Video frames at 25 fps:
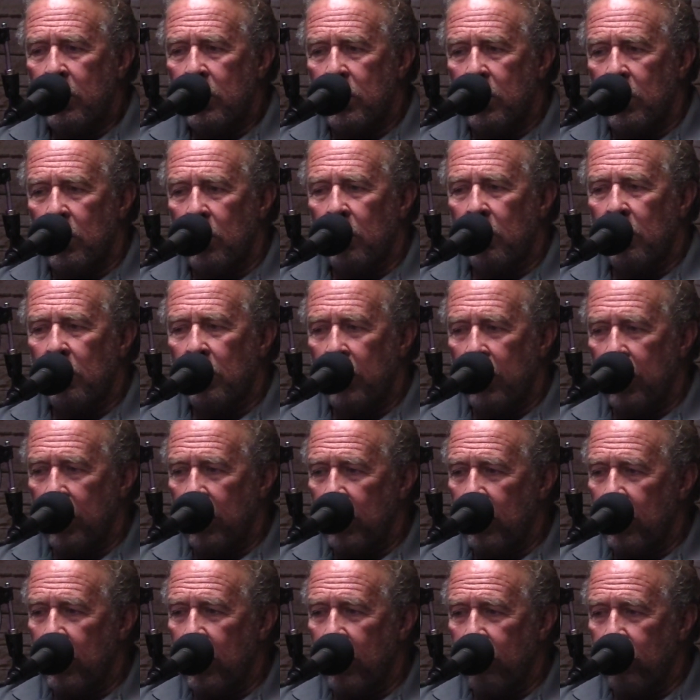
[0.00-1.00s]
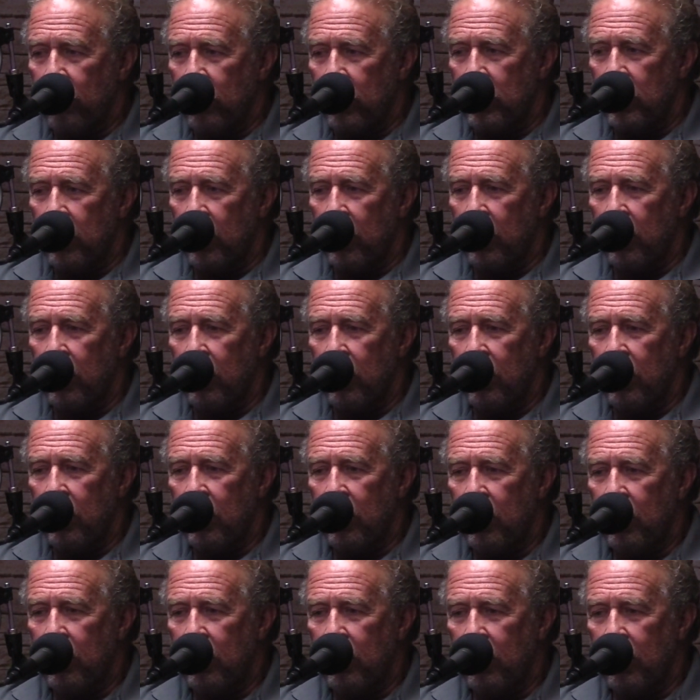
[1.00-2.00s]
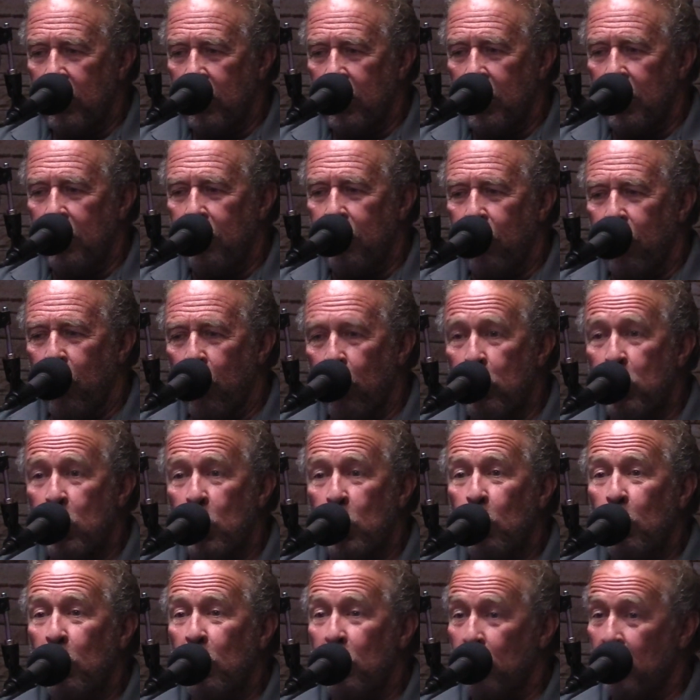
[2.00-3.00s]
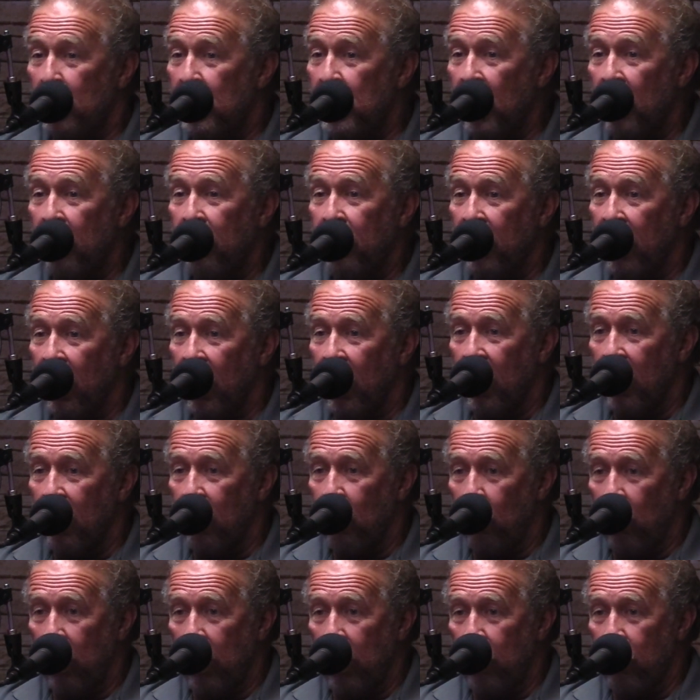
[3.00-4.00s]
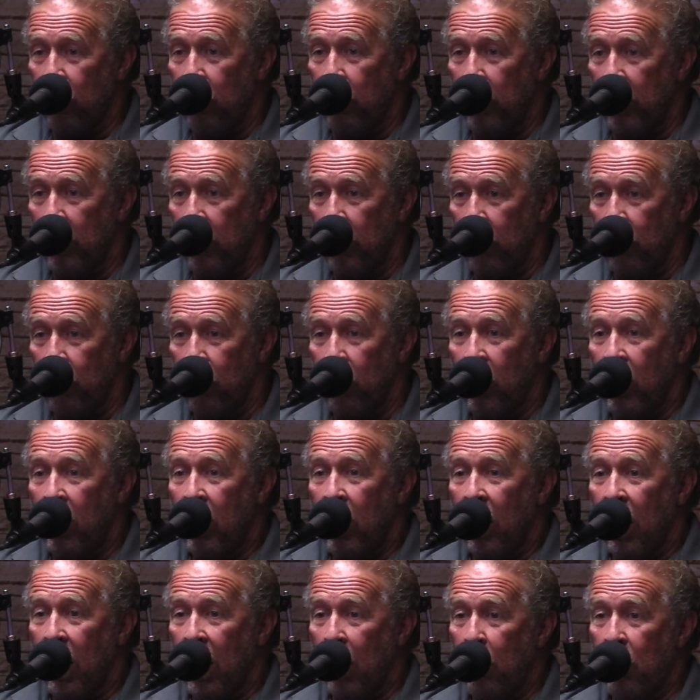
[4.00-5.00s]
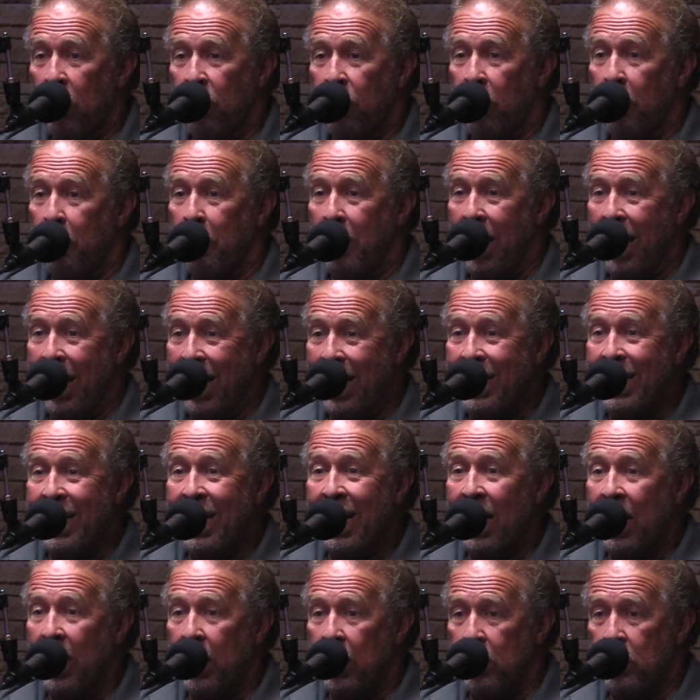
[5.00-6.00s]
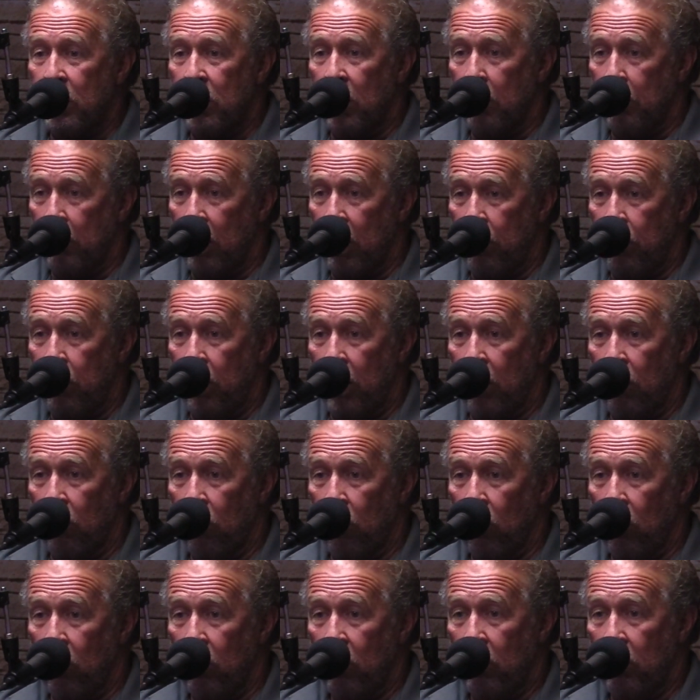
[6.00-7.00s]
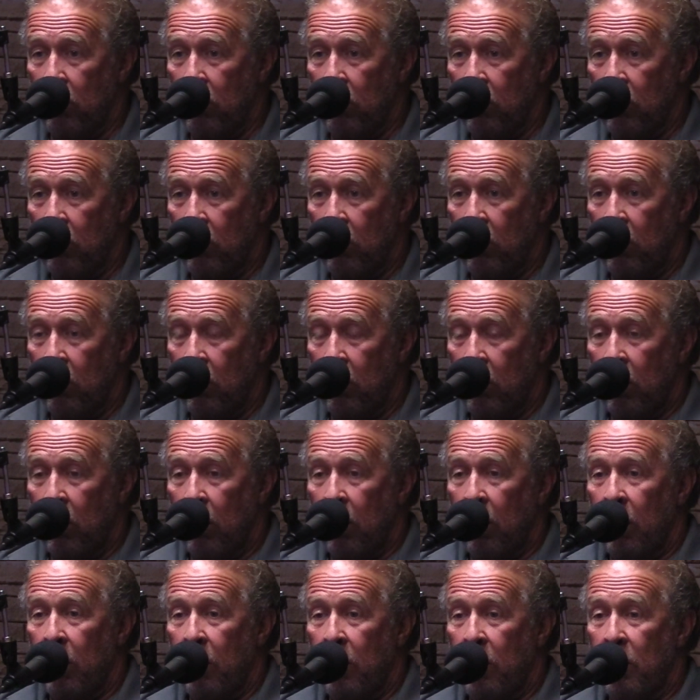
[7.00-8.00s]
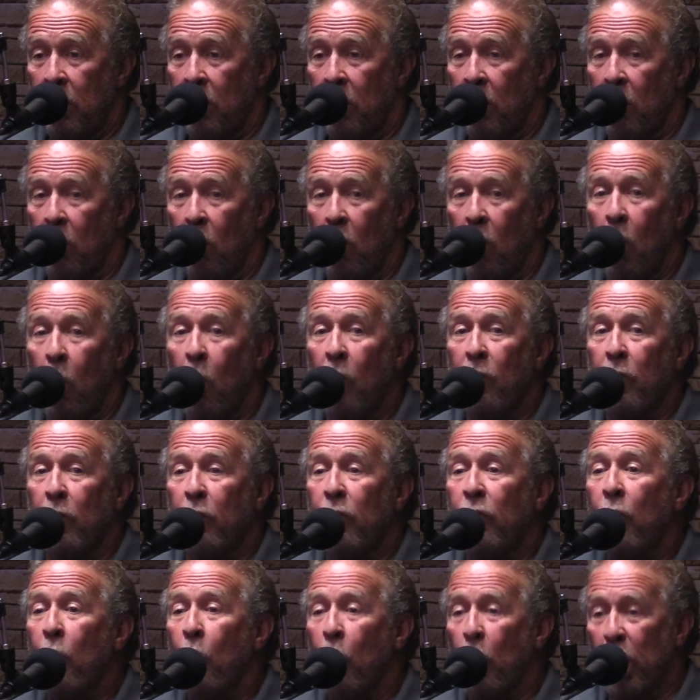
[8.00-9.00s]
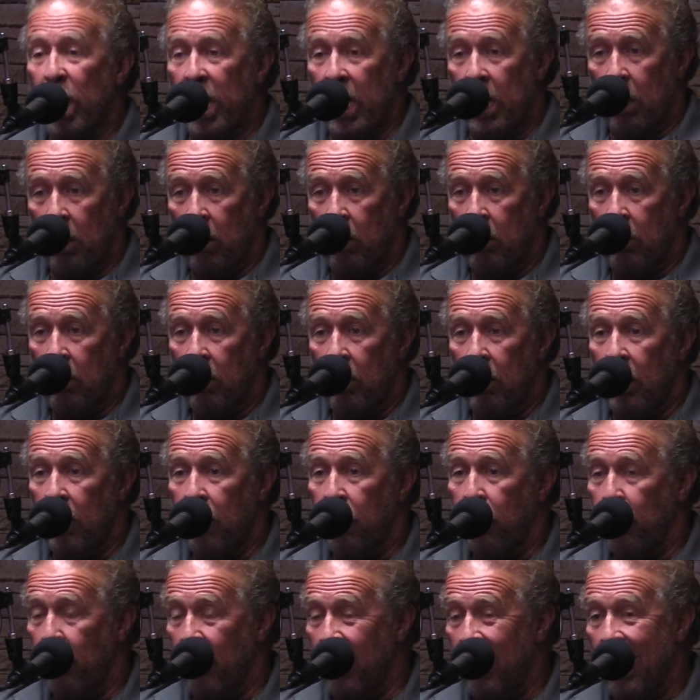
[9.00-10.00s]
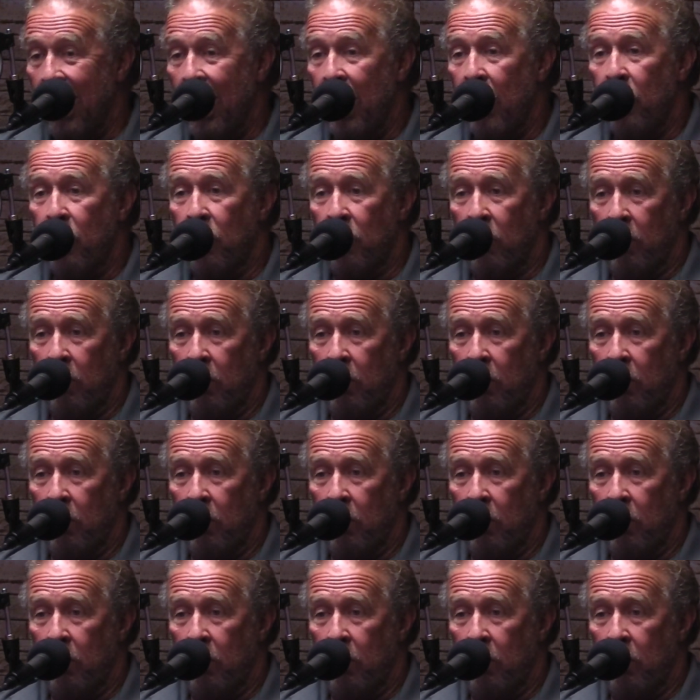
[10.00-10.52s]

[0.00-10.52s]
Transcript: So, and I have to say that those schools were tough in a lot of ways because I went from 8 guys on my payroll to over 40 in 3 days.